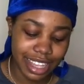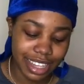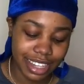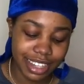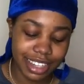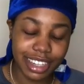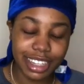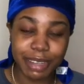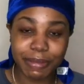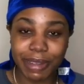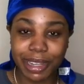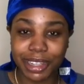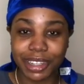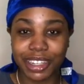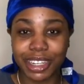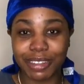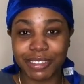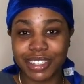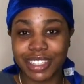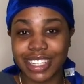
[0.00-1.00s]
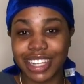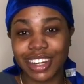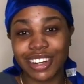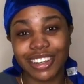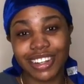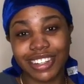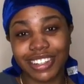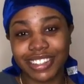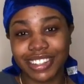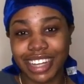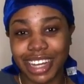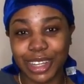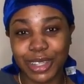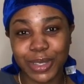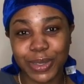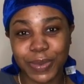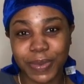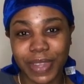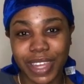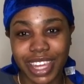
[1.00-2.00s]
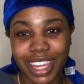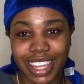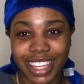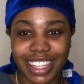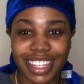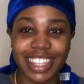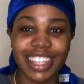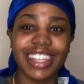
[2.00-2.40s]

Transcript: Looking back on it, I'm just like, oh, how sweet.